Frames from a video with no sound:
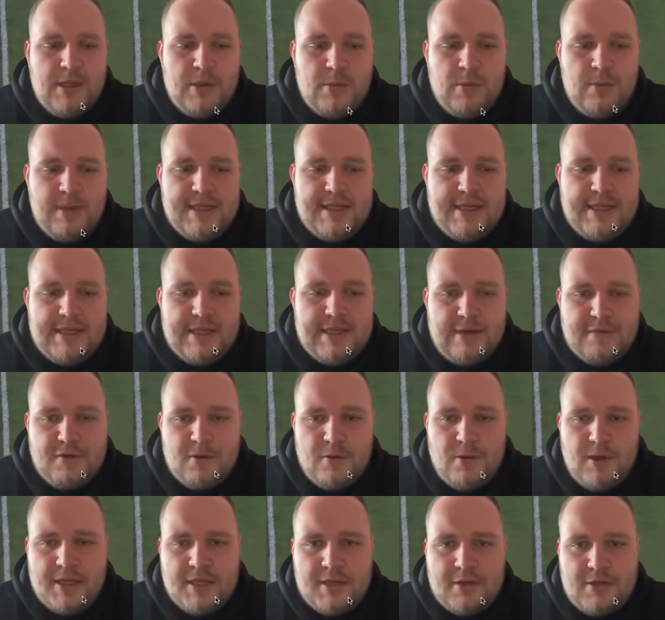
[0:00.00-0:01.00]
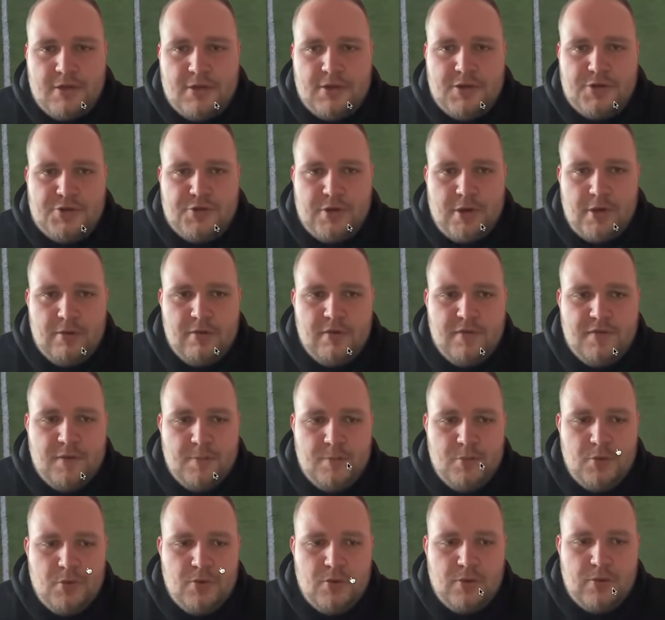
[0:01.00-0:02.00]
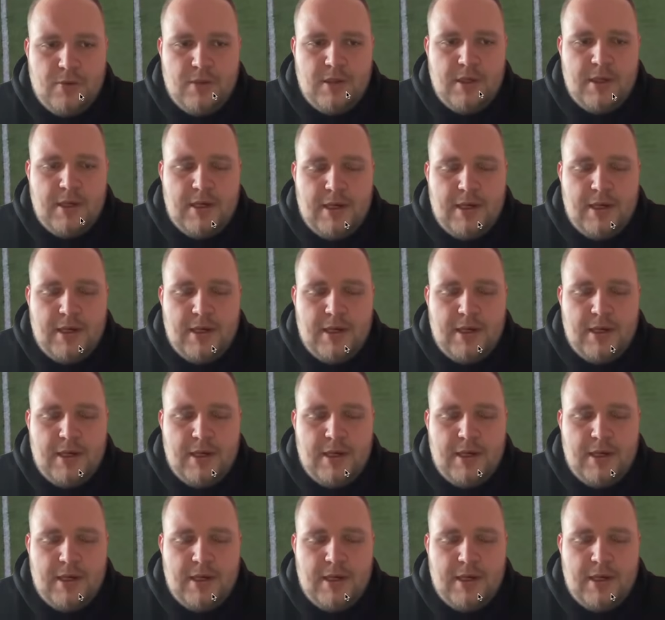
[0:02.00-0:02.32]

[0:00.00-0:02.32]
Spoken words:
we did have quite good control of the ball,